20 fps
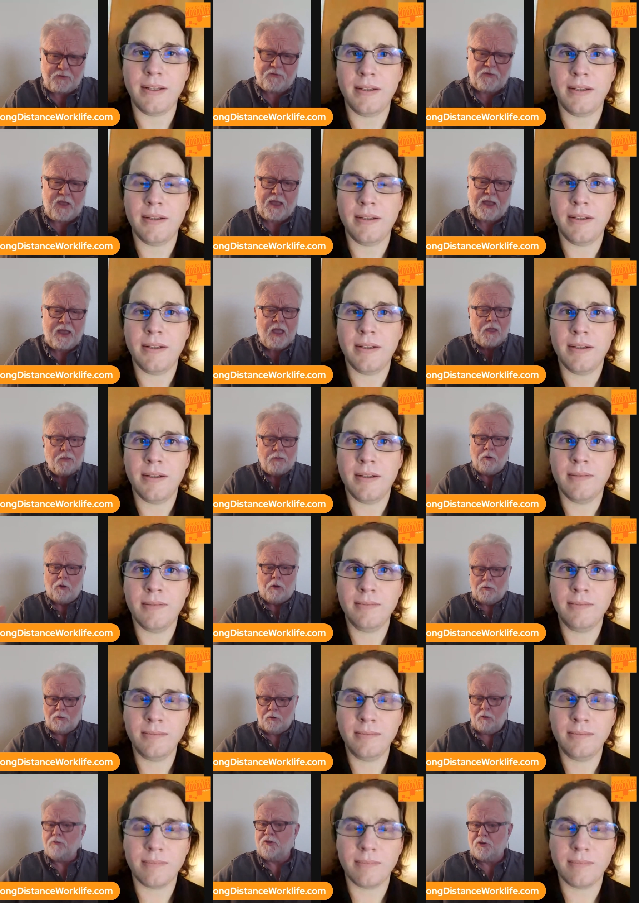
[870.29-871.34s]
Speaker 1: you say, there
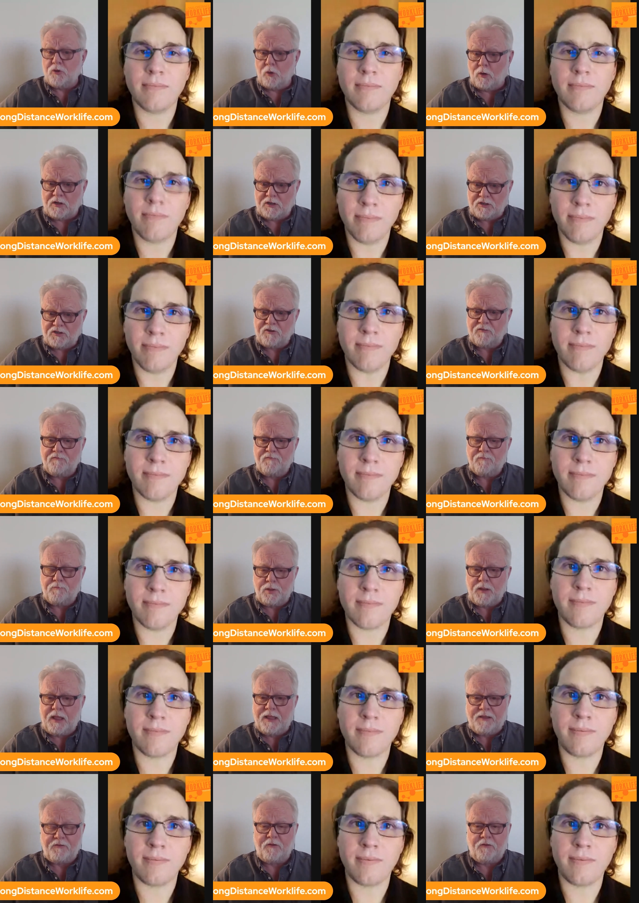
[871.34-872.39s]
are no shortage of
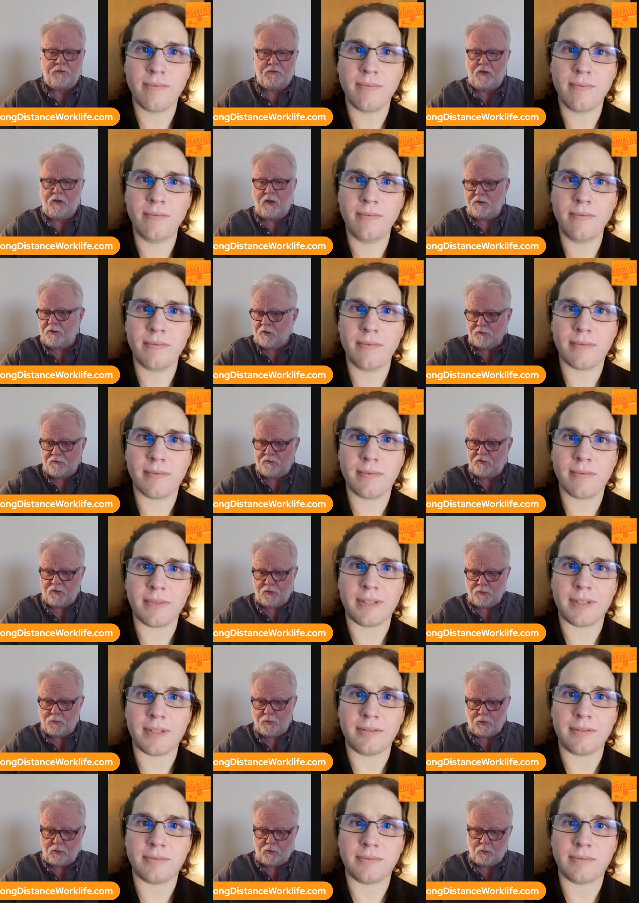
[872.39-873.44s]
places on
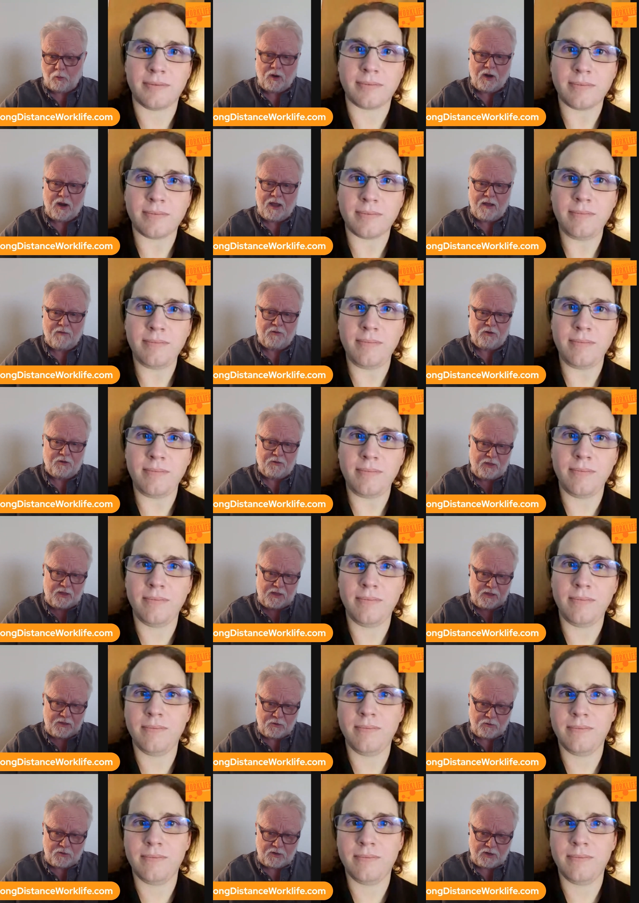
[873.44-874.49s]
YouTube or wherever that
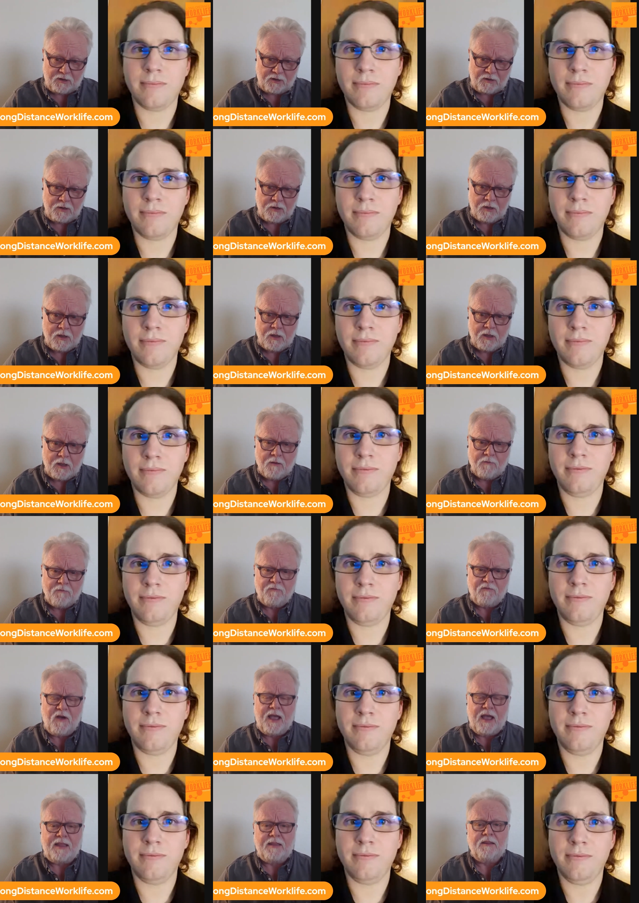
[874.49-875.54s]
you can
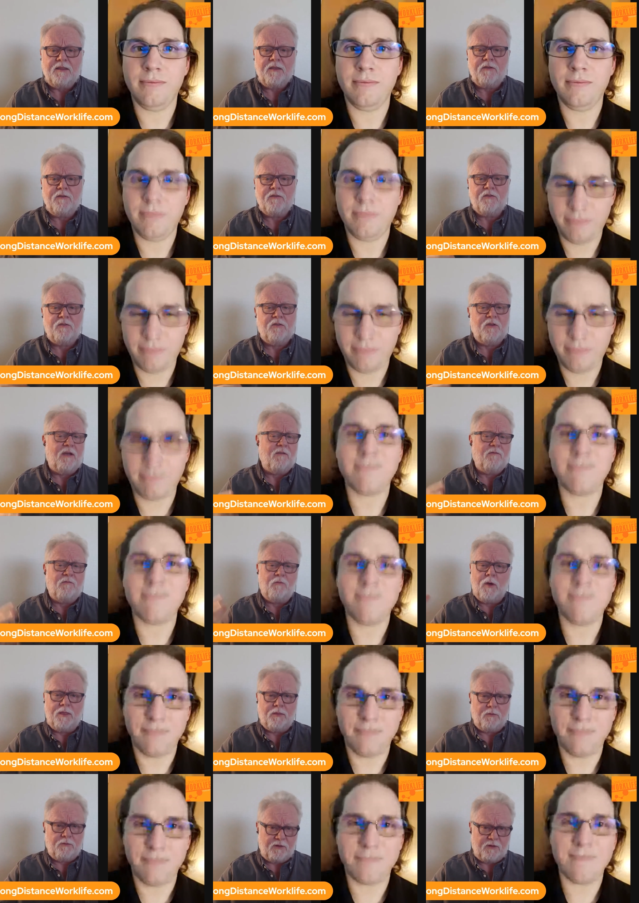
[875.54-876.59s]
find this stuff,
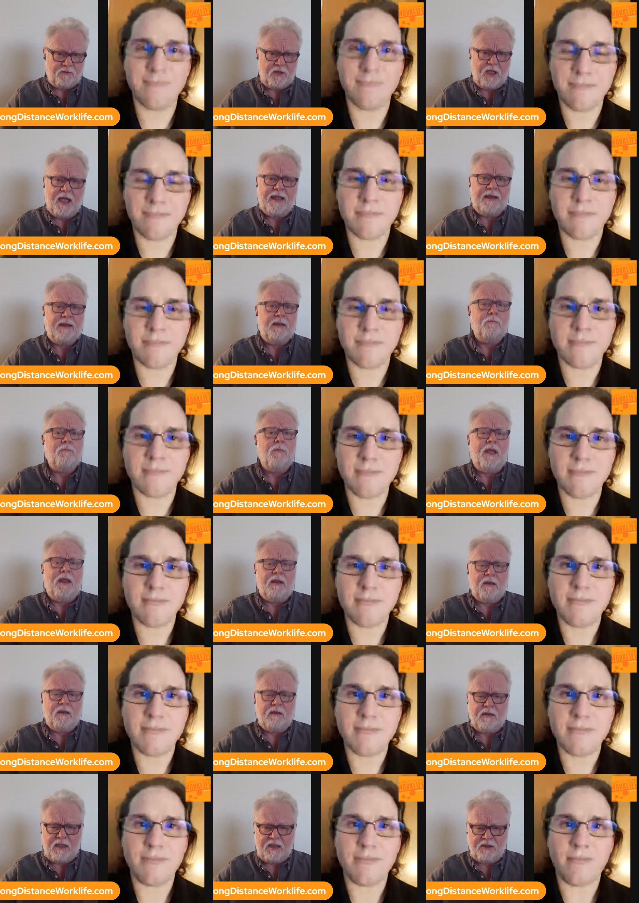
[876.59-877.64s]
whether it's guided
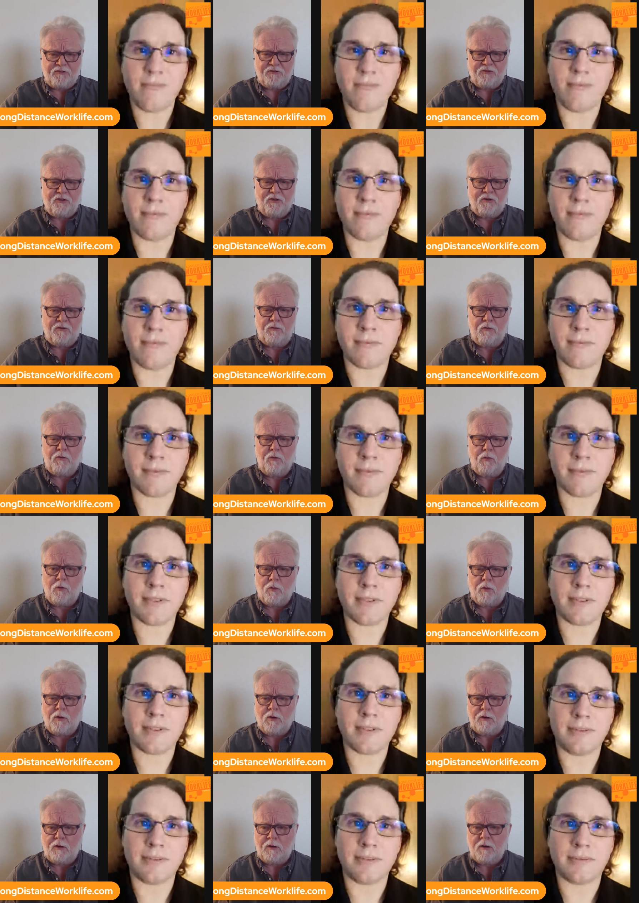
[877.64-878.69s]
meditation
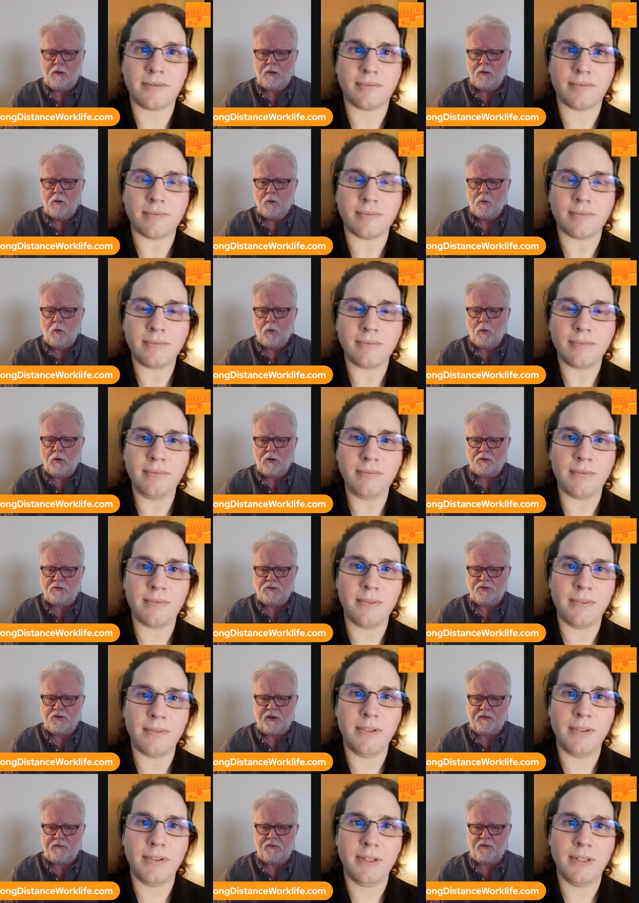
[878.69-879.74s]
or or
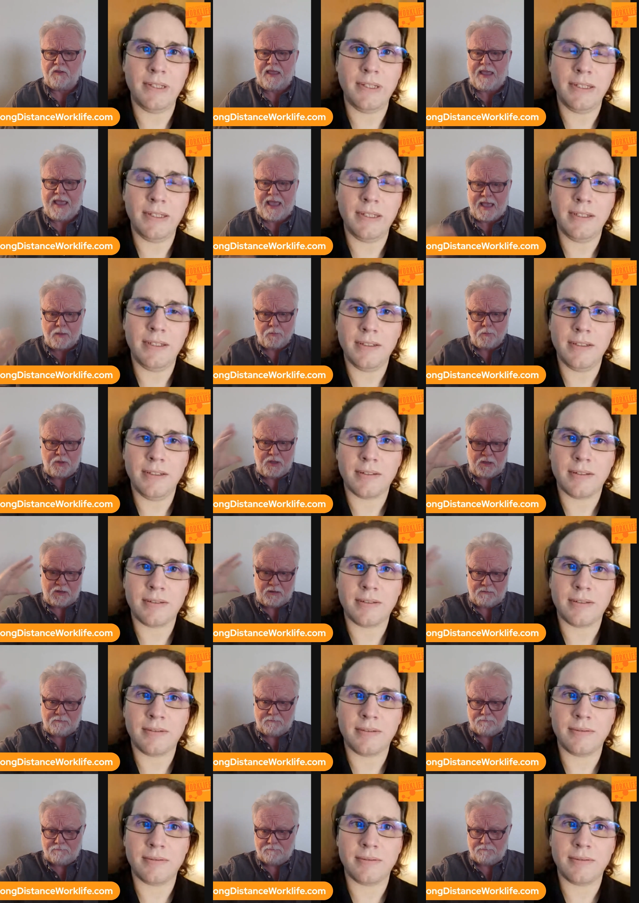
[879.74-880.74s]
just the ambient